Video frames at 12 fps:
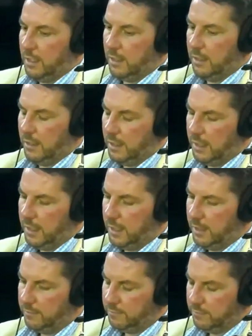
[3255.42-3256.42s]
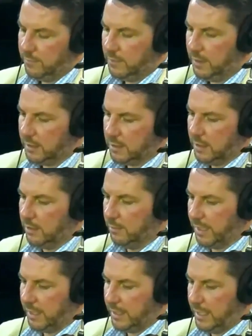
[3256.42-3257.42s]
I guess
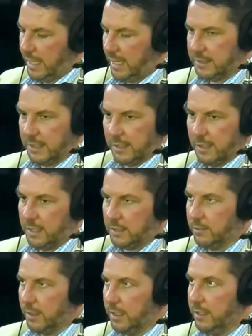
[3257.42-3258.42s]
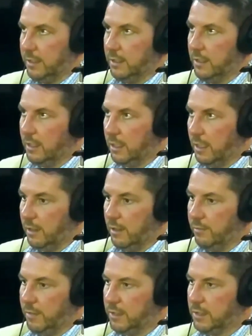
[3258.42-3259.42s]
you go by asset class, right?
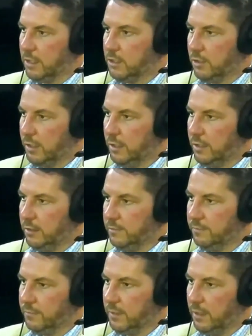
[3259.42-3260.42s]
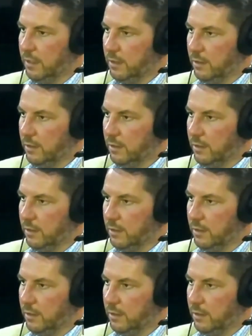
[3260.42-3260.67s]
Industrial,